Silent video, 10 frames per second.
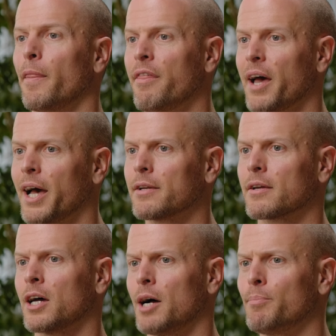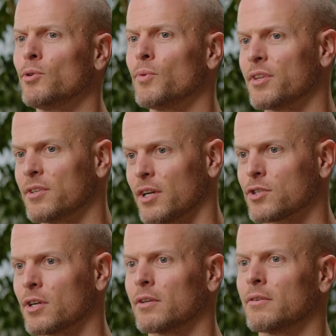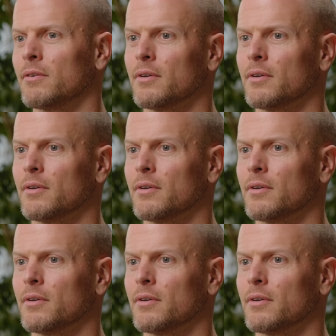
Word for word: that coupled with addiction